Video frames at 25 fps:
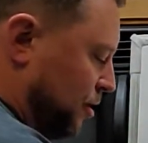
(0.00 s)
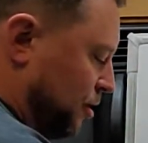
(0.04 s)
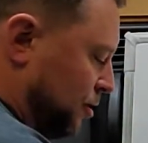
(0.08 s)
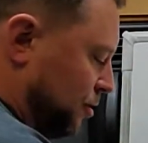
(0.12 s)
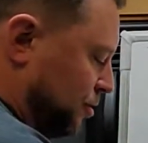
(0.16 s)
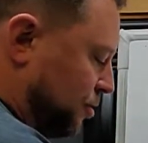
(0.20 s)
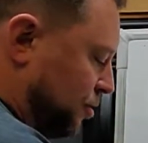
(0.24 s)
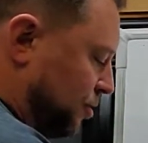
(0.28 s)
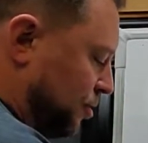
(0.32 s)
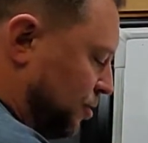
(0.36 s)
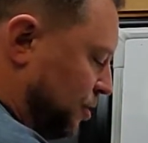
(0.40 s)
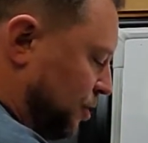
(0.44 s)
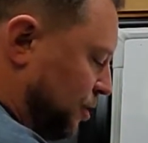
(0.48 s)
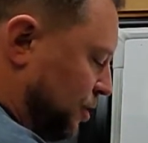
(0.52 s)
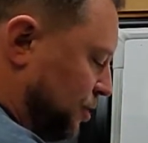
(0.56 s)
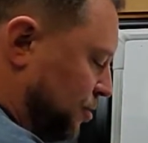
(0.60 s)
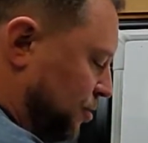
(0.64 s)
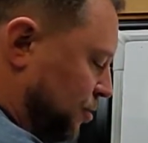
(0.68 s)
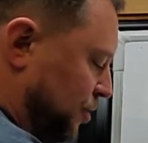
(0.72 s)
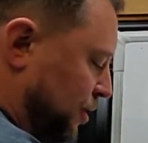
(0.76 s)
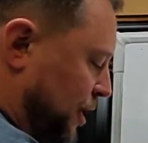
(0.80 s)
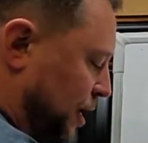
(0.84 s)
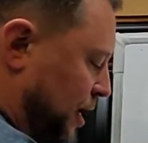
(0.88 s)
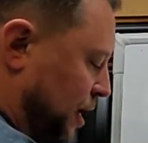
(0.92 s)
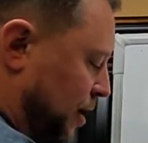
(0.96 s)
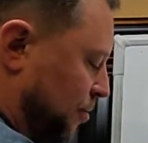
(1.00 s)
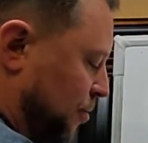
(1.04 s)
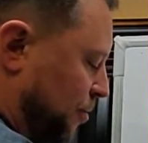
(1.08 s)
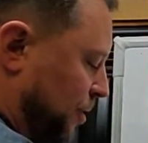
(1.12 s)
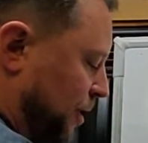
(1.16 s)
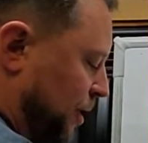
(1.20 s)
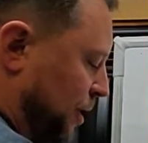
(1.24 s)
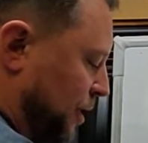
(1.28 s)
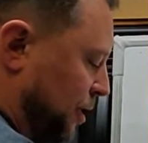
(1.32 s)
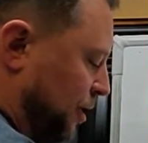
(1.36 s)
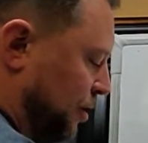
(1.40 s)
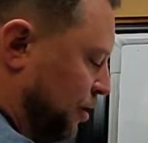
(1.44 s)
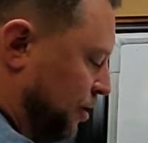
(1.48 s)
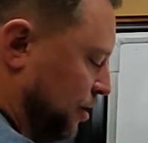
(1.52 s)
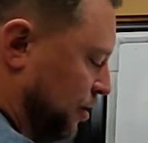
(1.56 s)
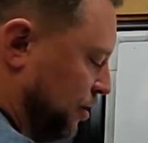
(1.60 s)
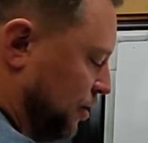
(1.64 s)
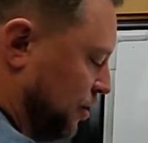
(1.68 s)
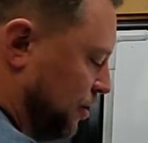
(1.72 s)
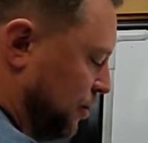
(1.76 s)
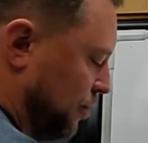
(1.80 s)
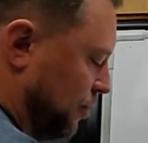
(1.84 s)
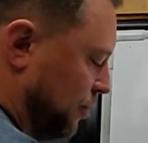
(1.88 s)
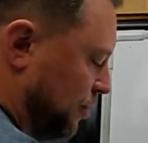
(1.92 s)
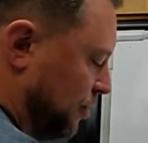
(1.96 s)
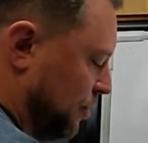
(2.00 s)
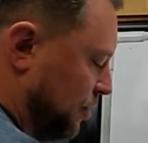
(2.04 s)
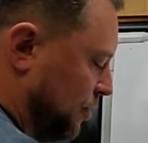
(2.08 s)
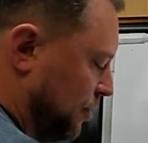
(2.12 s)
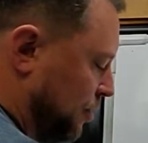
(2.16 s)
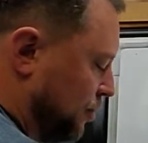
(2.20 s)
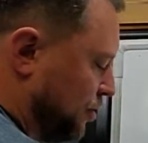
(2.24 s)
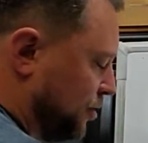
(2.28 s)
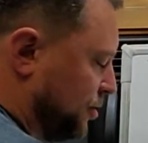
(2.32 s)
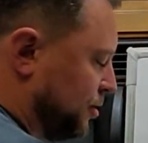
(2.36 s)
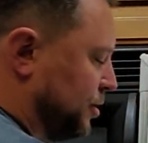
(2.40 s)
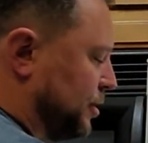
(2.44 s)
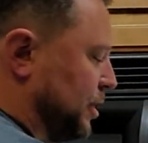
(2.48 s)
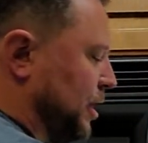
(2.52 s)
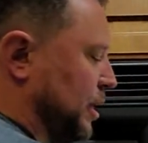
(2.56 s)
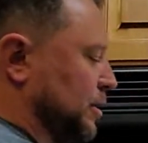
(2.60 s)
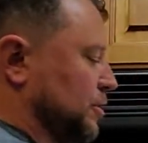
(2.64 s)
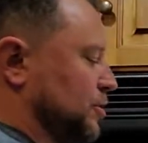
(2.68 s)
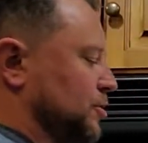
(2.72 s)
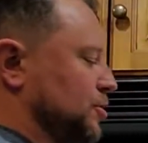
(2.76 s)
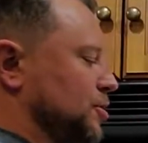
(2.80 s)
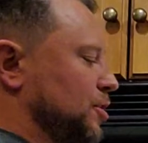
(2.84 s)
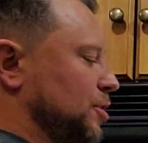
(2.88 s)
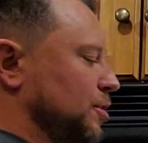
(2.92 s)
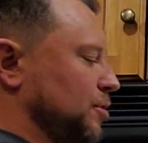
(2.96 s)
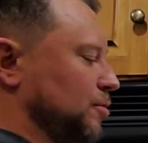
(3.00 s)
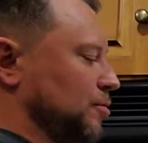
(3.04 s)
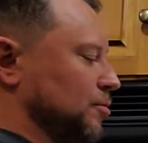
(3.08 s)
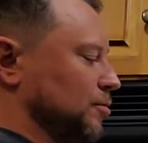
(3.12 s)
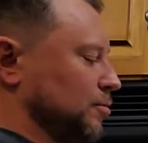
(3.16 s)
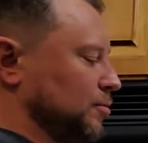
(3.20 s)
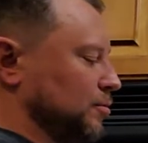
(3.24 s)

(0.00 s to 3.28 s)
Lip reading: So this would now be stage 2.